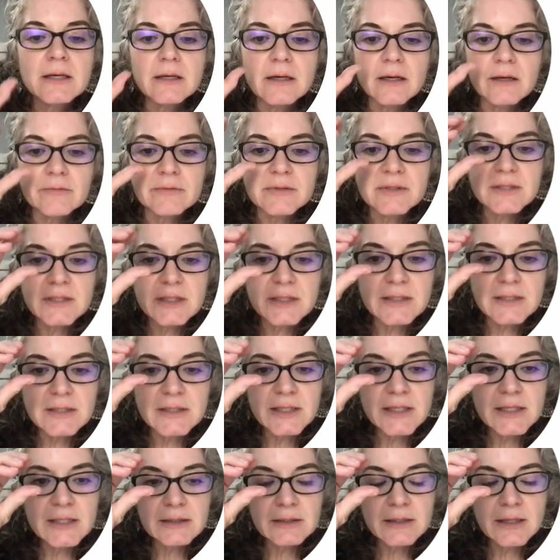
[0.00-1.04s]
of
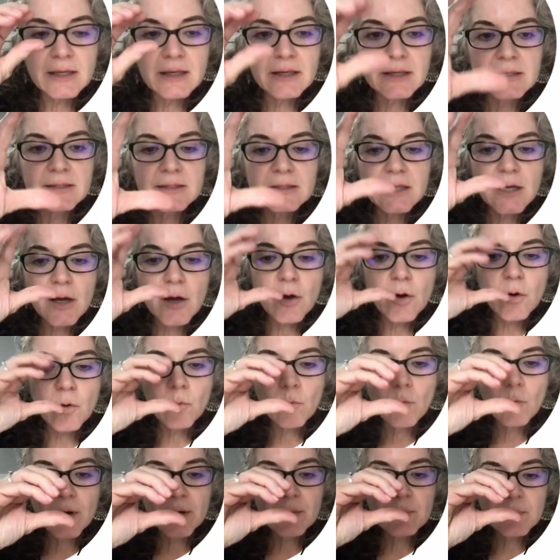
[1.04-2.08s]
16 lines,
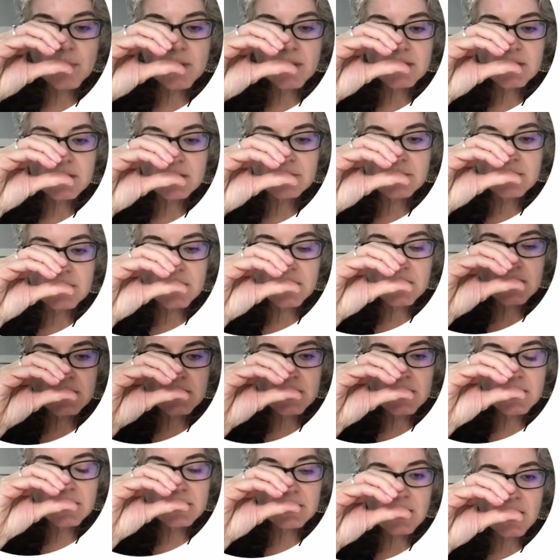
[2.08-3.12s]
one bus of
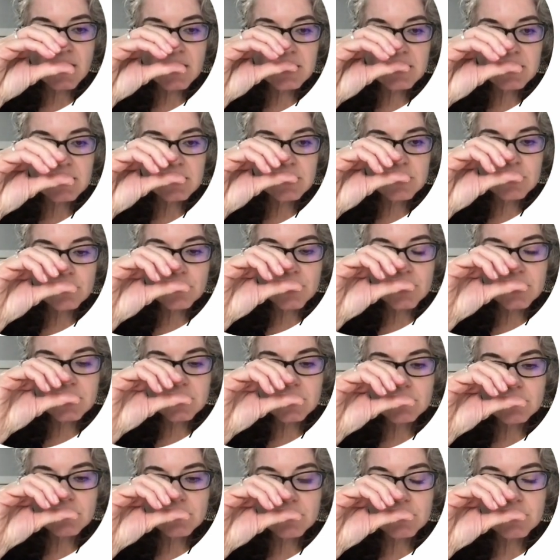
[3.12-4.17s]
16 lines and
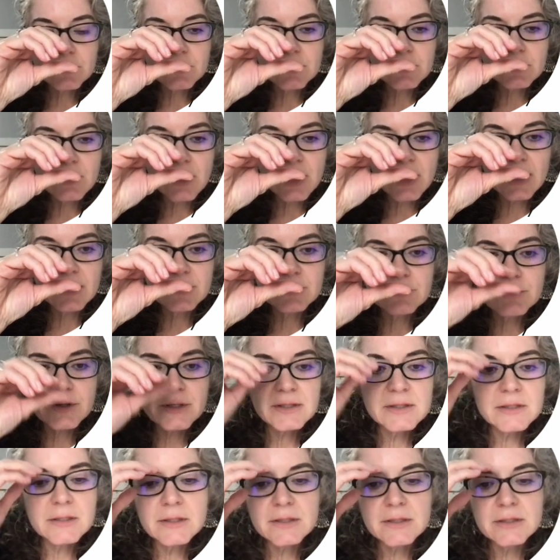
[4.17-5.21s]
transfers
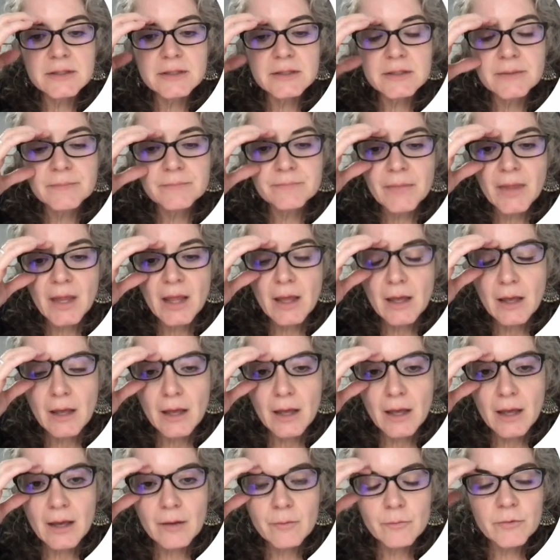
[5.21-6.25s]
addresses.
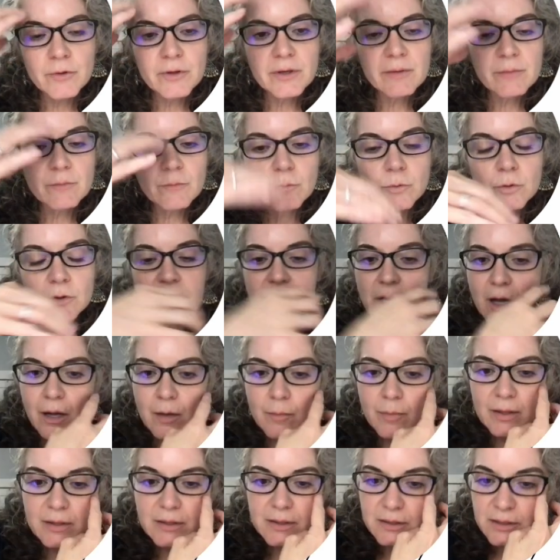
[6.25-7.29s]
And we'll talk
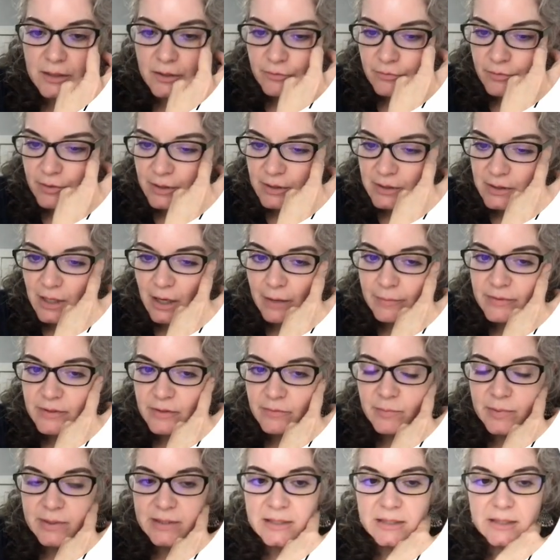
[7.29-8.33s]
about the different types
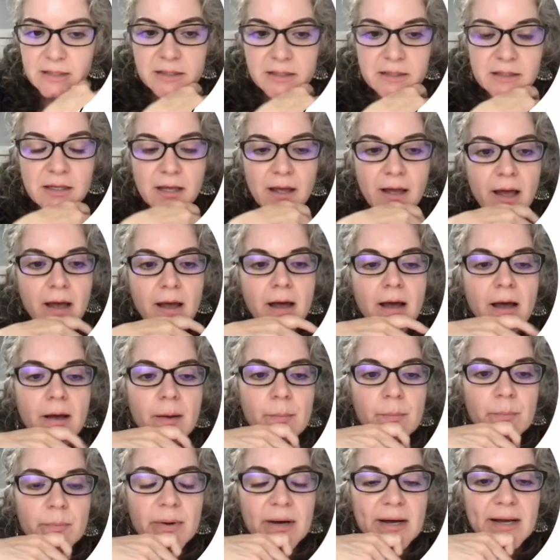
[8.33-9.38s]
of buses,
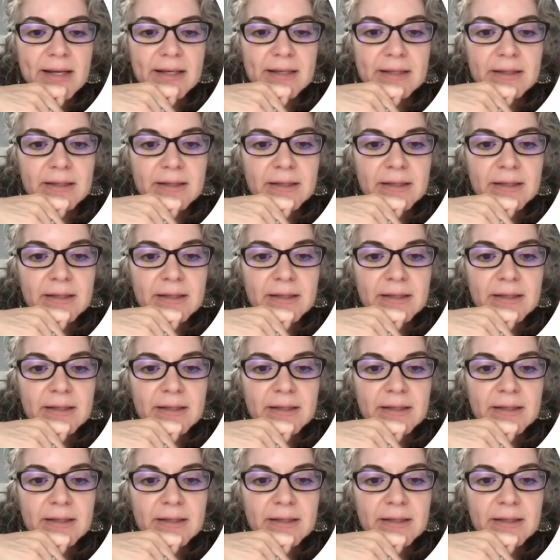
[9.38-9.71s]
but